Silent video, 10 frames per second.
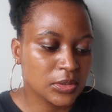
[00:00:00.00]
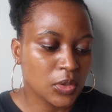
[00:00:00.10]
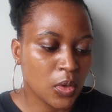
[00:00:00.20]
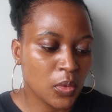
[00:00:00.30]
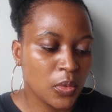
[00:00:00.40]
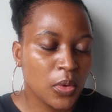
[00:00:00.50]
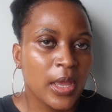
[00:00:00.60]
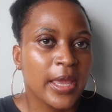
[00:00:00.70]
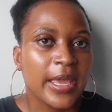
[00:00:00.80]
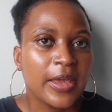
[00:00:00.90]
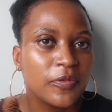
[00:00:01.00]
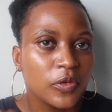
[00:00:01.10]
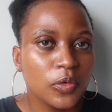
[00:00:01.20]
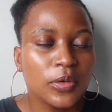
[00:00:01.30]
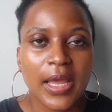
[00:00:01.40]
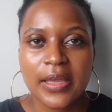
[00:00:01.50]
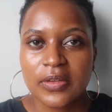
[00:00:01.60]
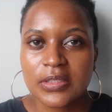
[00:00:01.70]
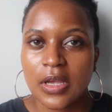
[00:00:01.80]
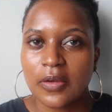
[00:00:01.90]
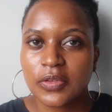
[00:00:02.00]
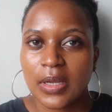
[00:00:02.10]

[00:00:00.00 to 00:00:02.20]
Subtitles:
So if you like this after